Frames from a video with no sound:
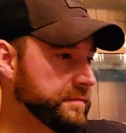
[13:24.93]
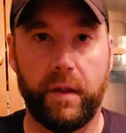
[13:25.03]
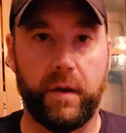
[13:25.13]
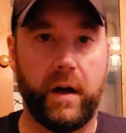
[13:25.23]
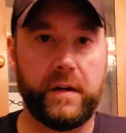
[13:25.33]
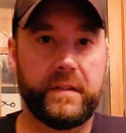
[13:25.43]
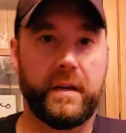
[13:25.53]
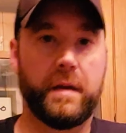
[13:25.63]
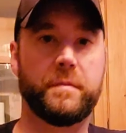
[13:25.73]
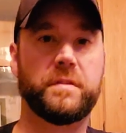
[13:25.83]
Now the nocks that
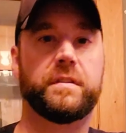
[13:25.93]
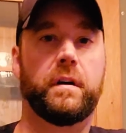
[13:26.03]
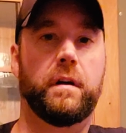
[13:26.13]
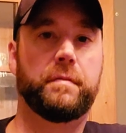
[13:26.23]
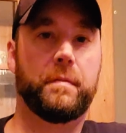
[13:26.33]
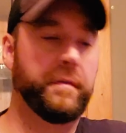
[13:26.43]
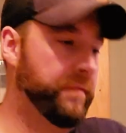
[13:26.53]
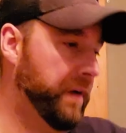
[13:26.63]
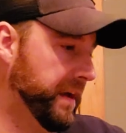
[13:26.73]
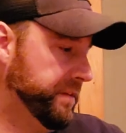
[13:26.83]
come installed from the
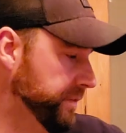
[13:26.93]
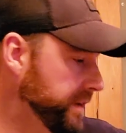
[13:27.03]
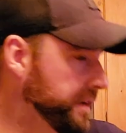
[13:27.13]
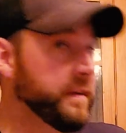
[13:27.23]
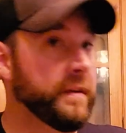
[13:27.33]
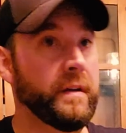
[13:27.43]
factory